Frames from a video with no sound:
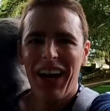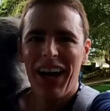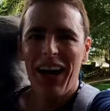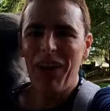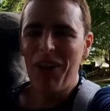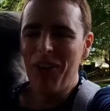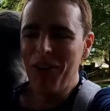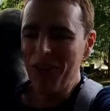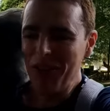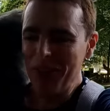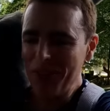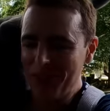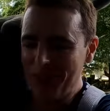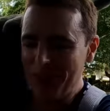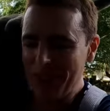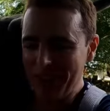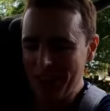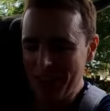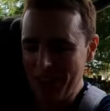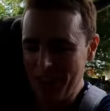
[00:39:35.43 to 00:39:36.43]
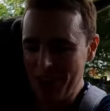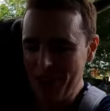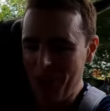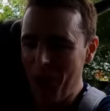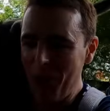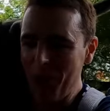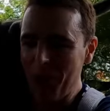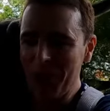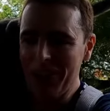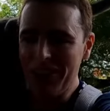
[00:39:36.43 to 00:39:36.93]
I want to feed the
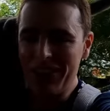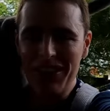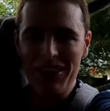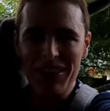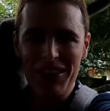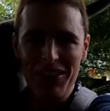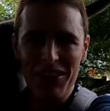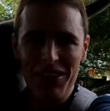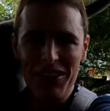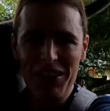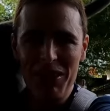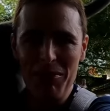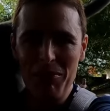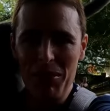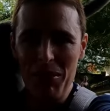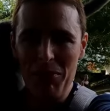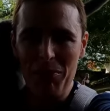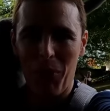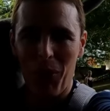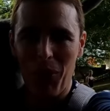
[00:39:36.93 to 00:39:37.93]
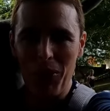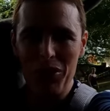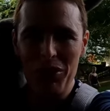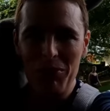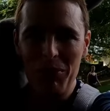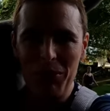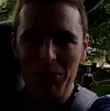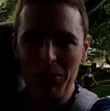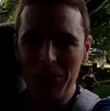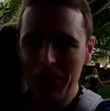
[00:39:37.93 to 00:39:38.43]
small ones. It just seems
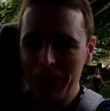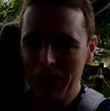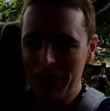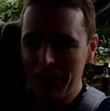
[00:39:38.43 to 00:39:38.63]
impossible.